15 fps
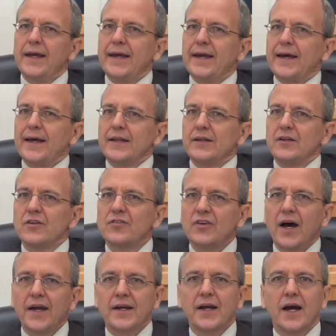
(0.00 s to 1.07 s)
And this
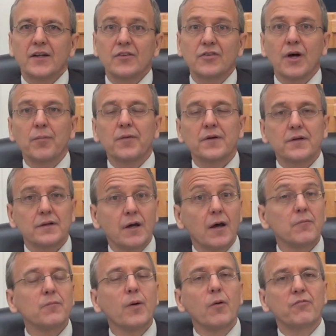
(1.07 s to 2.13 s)
icon is something
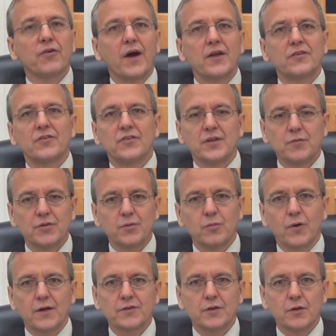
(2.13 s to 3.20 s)
that Pope Francis seems to
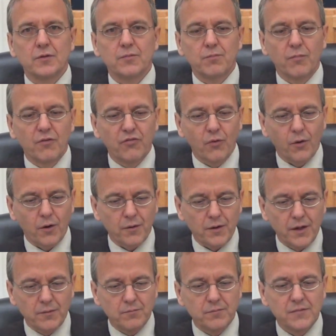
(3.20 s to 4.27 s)
want to go
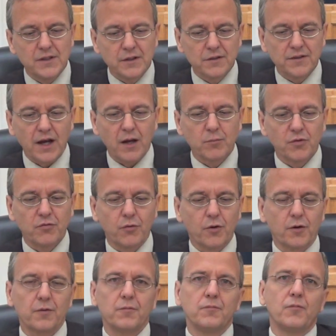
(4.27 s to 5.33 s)
before and kneel down
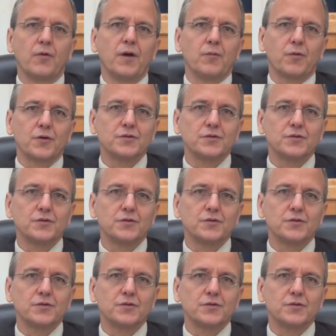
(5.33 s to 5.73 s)
before and